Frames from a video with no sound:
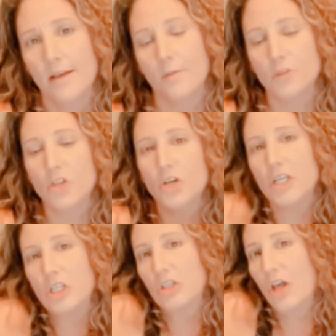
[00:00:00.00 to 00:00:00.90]
I'm starting
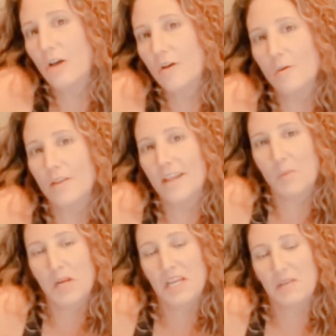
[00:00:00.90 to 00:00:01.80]
slow, and then I'm
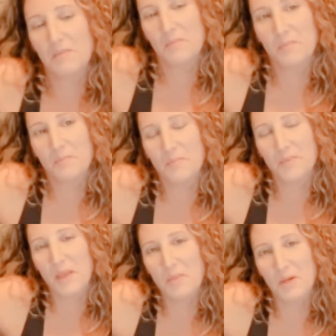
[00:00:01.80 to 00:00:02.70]
going to
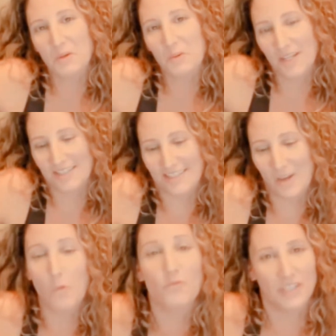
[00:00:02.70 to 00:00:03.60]
get bigger ones,
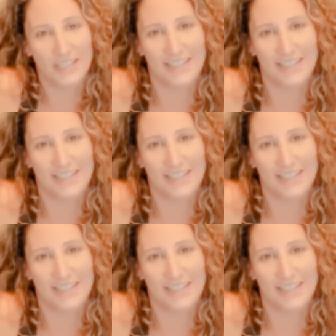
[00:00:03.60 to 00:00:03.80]
hopefully.